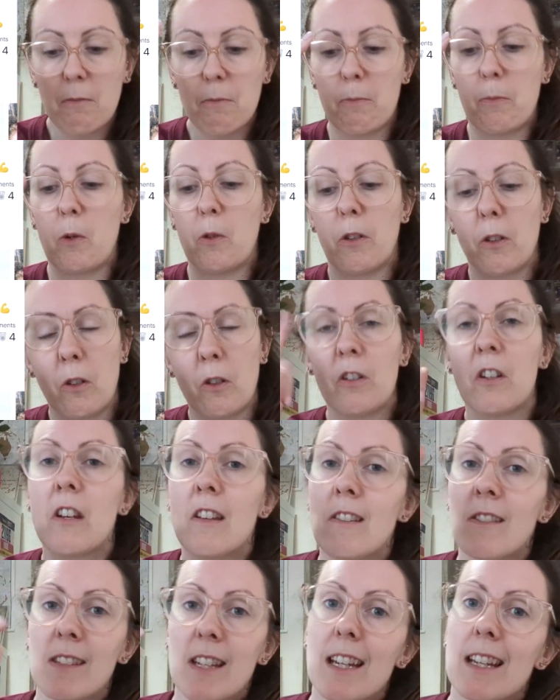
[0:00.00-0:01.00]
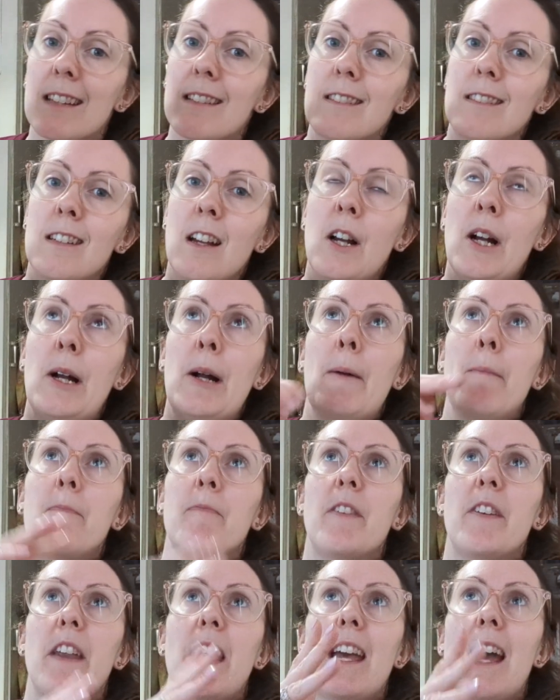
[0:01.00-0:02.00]
But the good news is
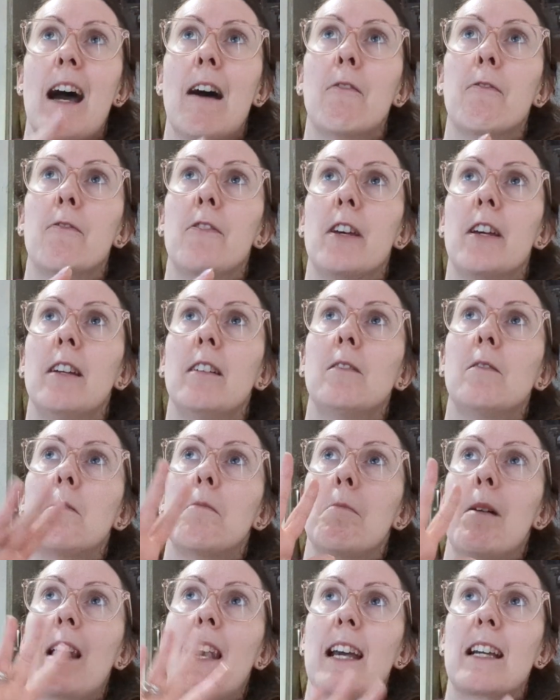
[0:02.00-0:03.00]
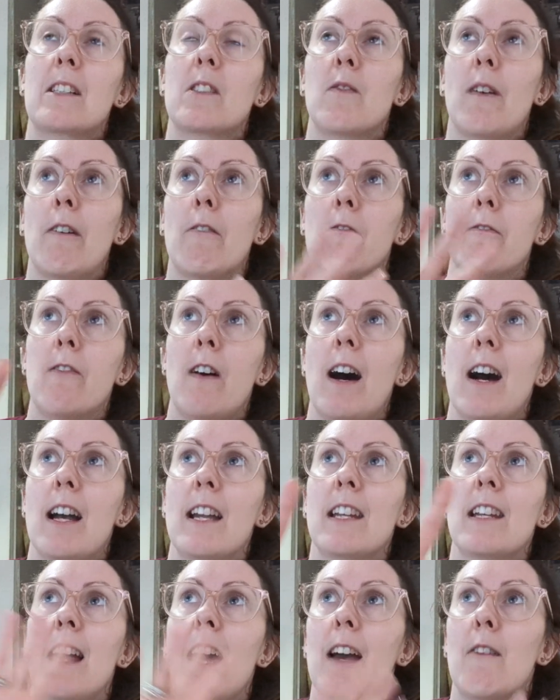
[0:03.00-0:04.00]
the day after, my legs felt
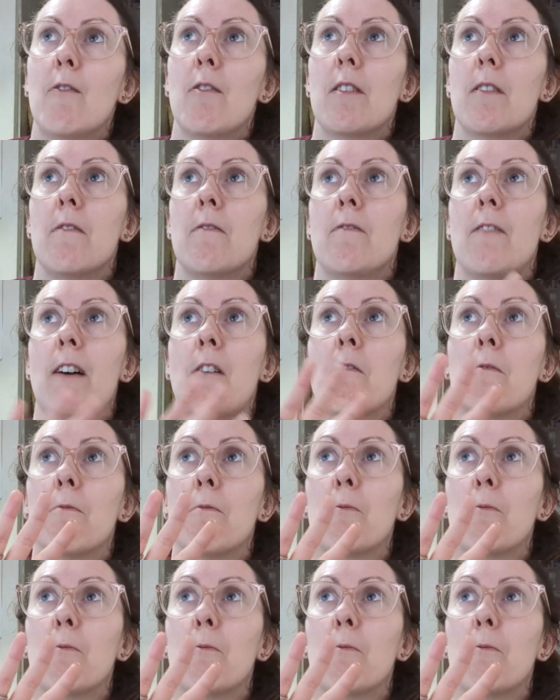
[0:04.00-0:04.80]
fine, everything felt